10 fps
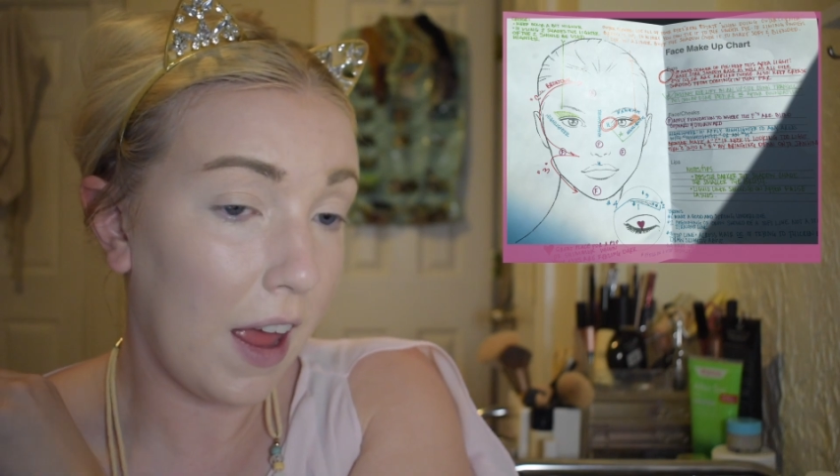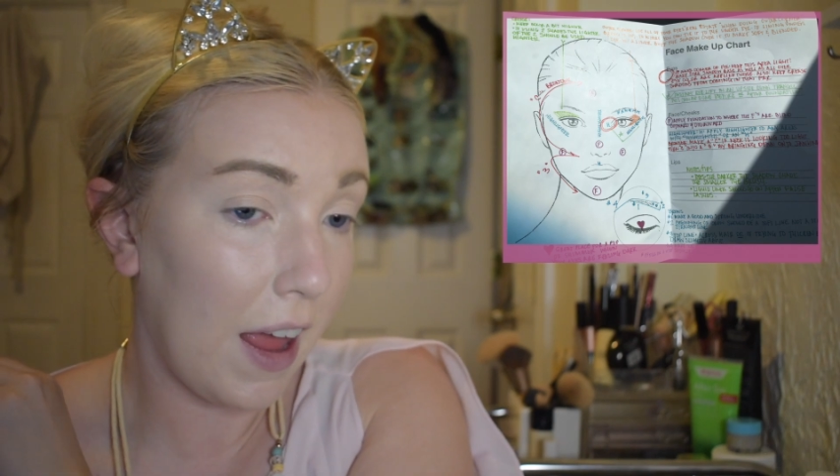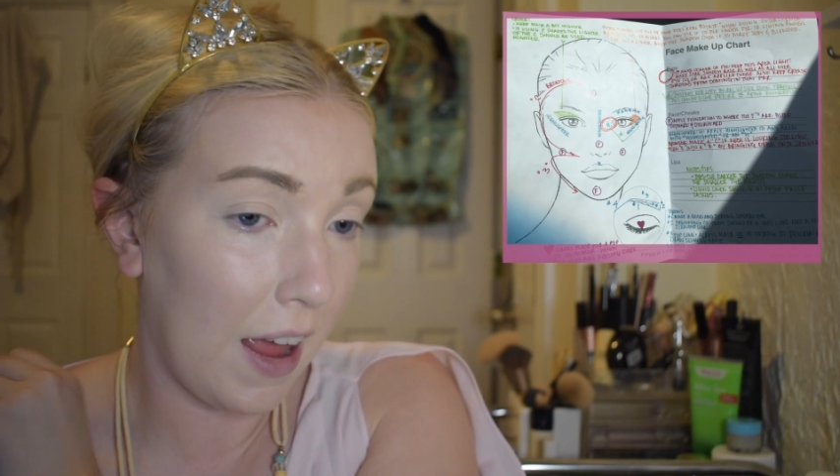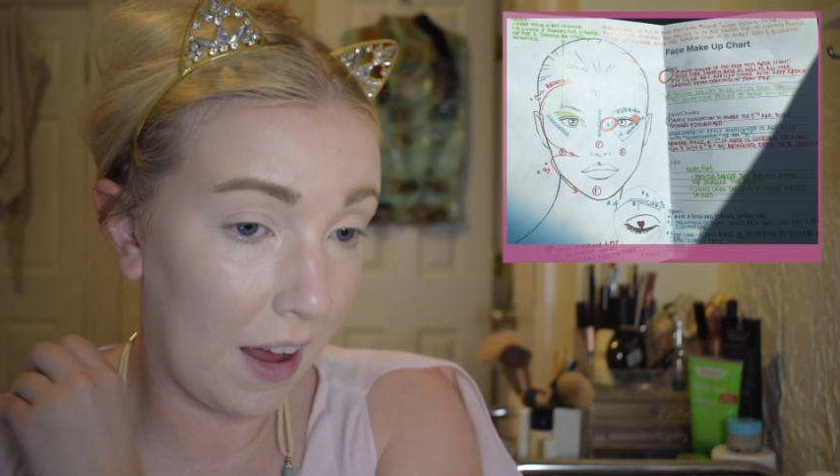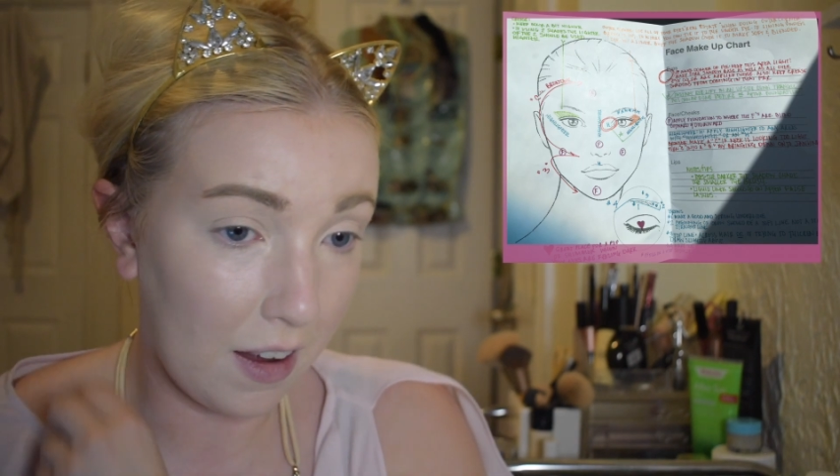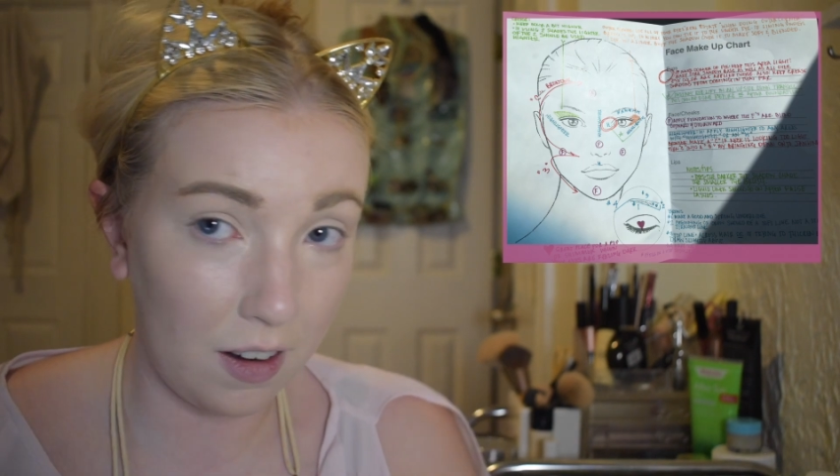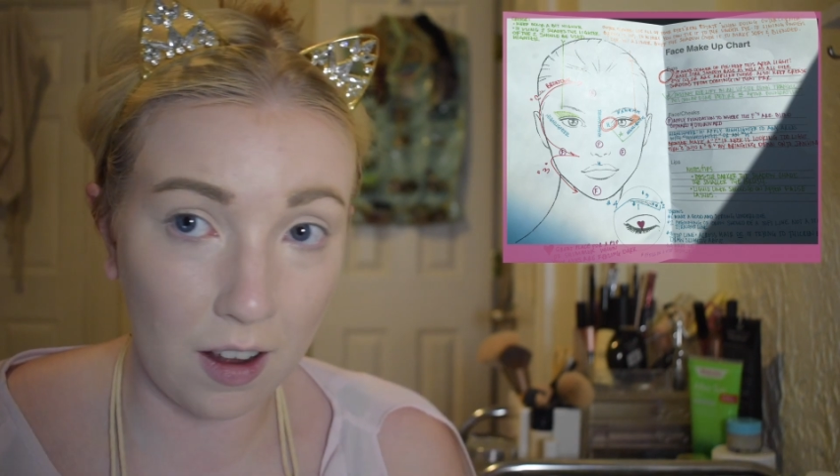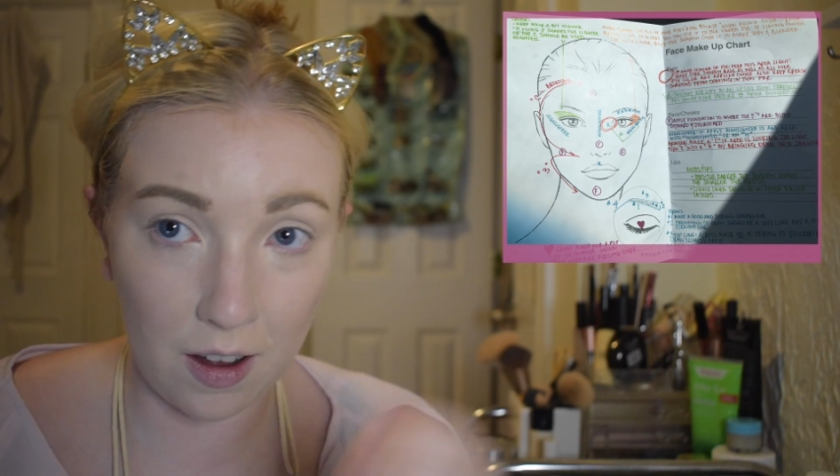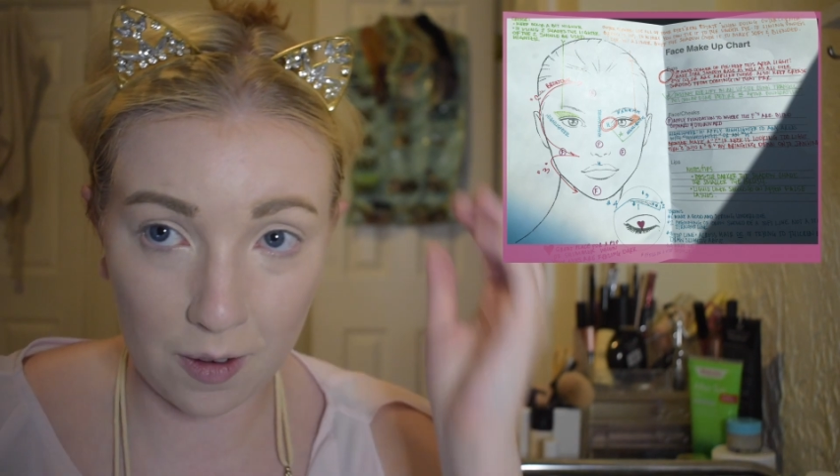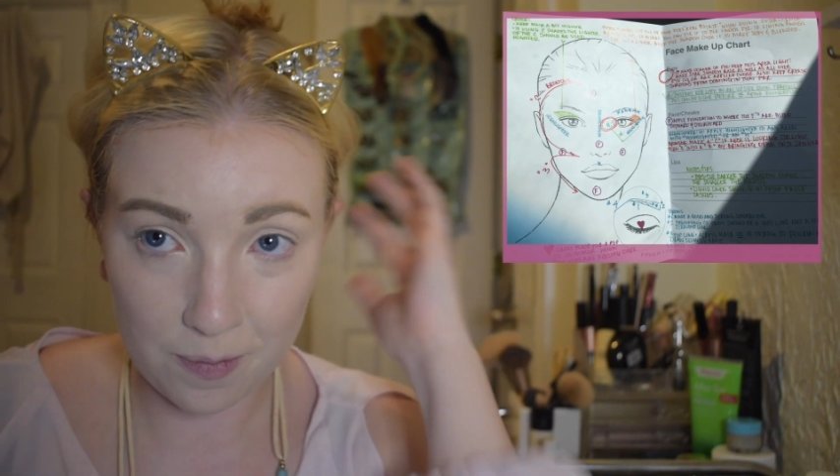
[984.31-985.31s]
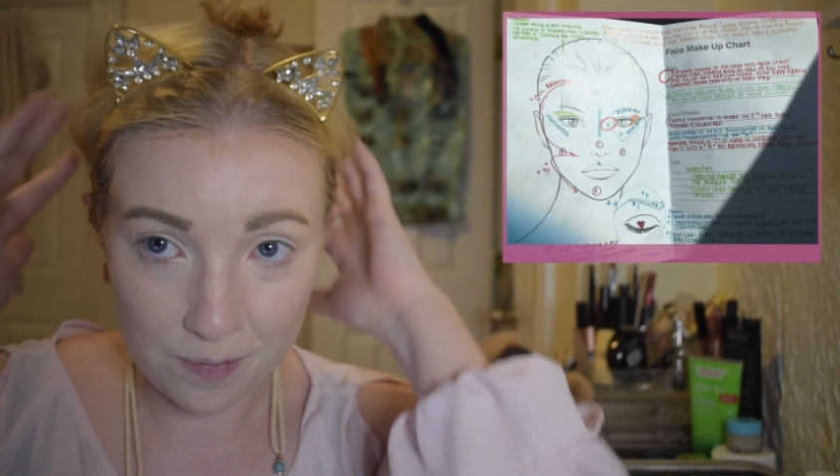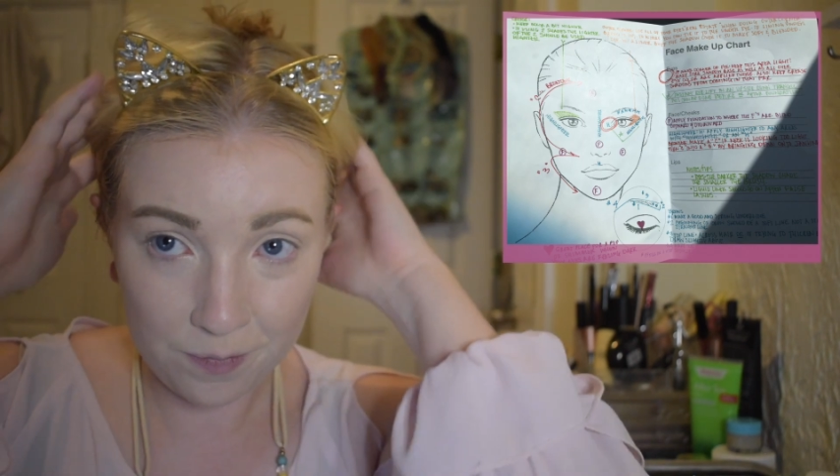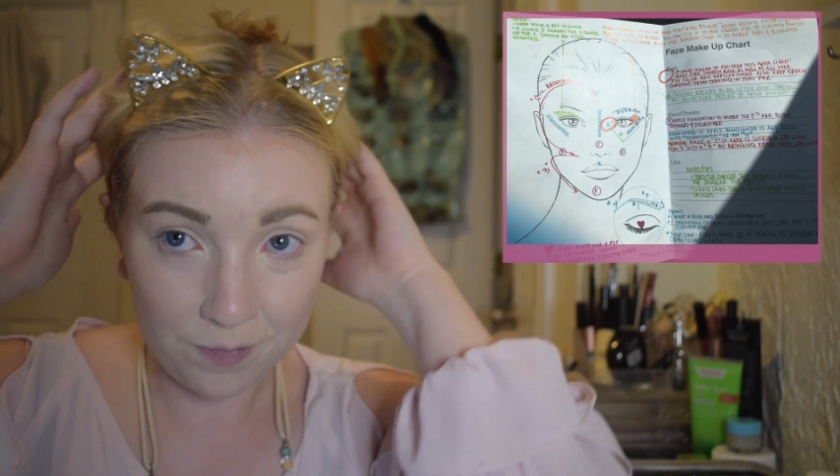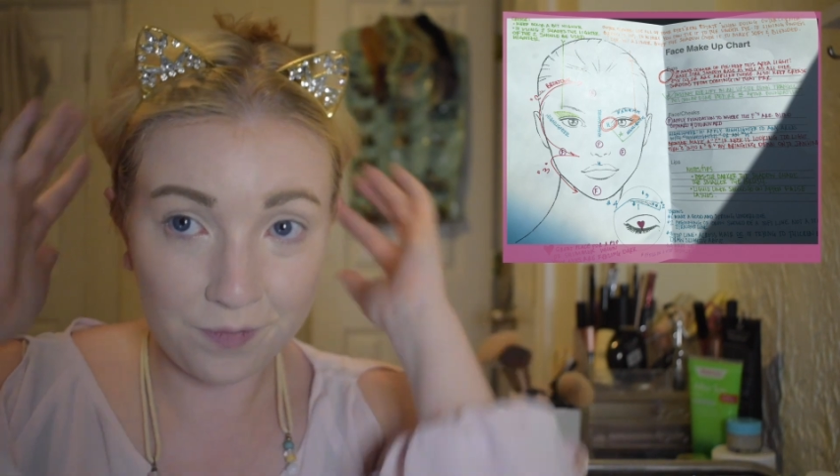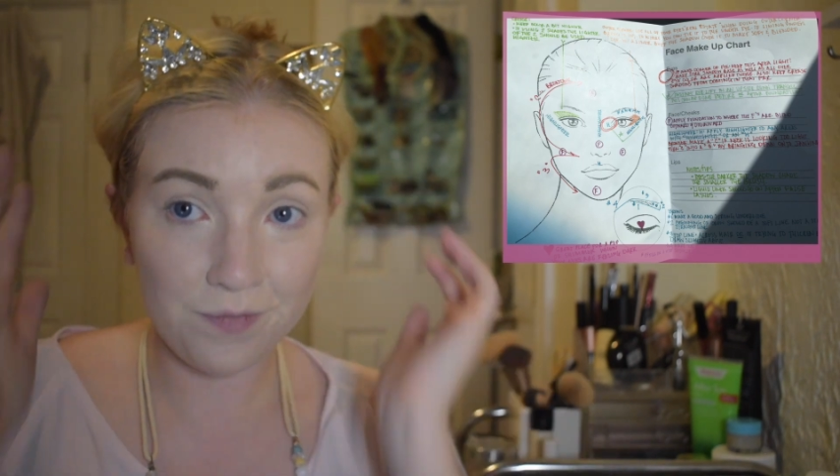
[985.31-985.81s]
And
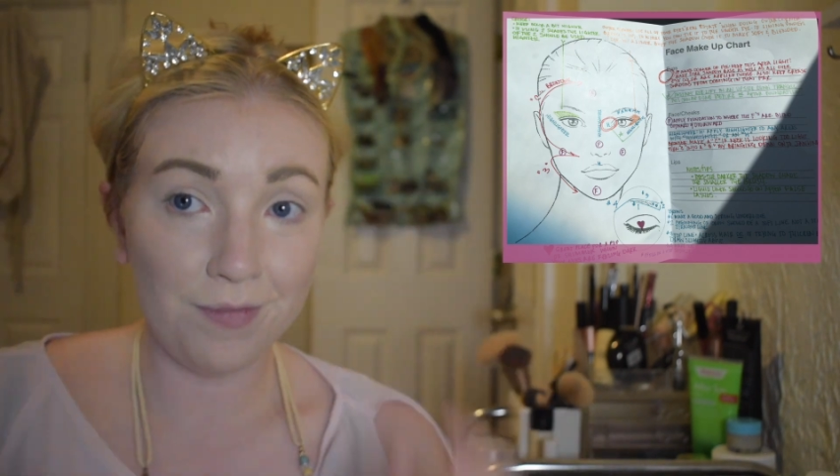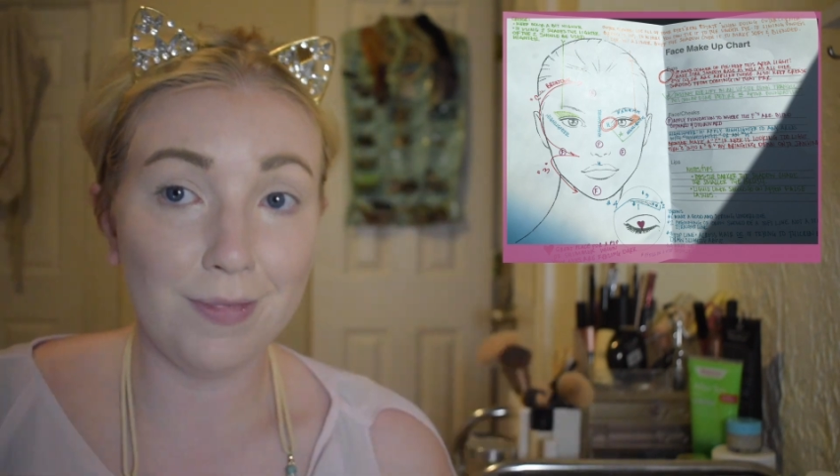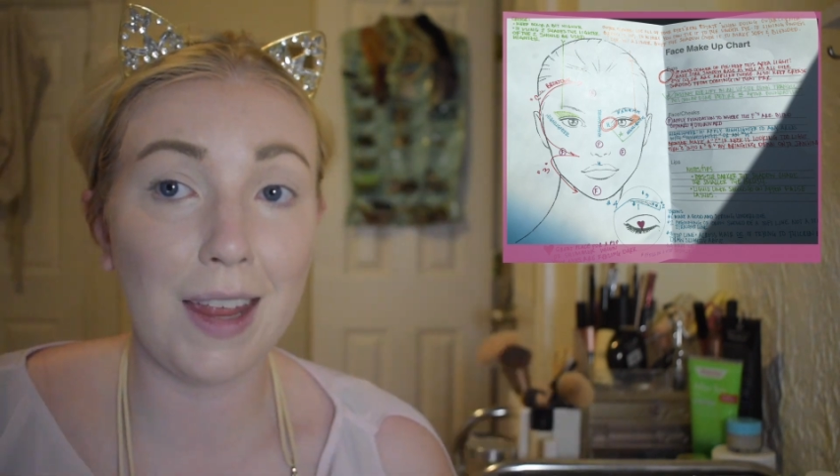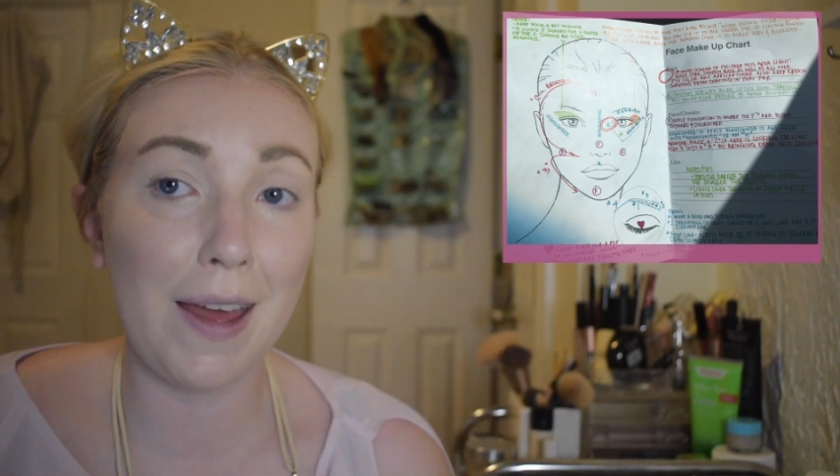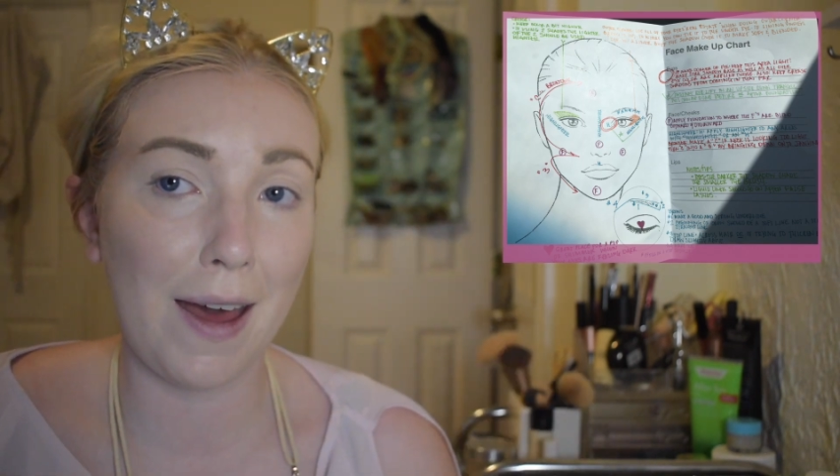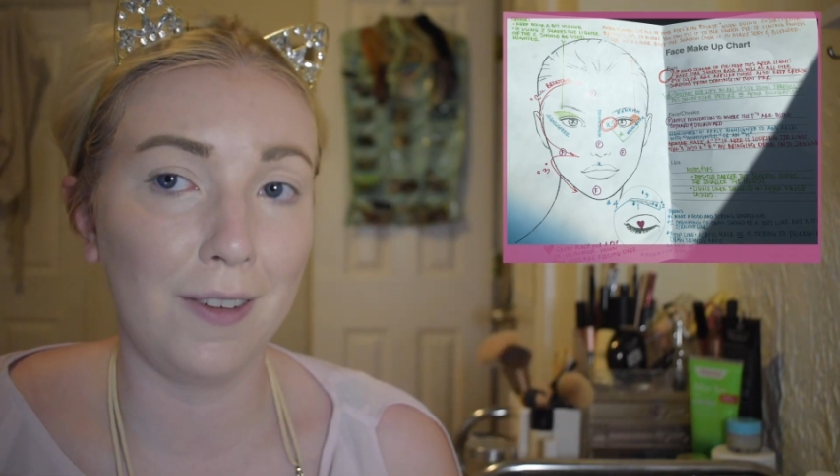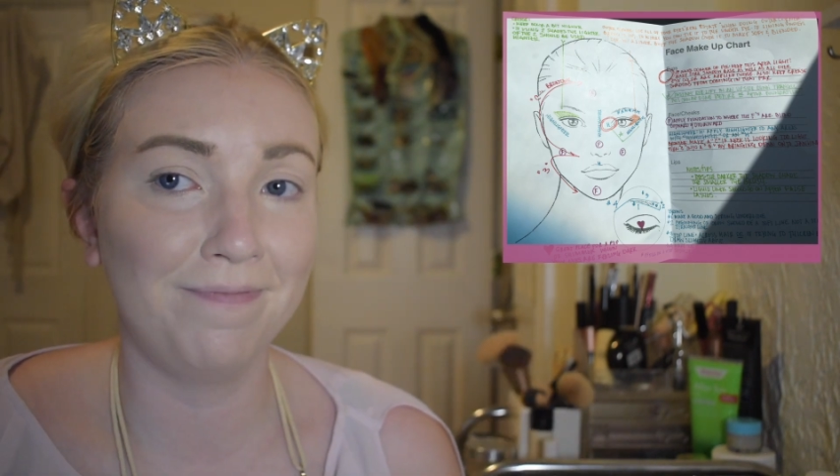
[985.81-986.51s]
yeah,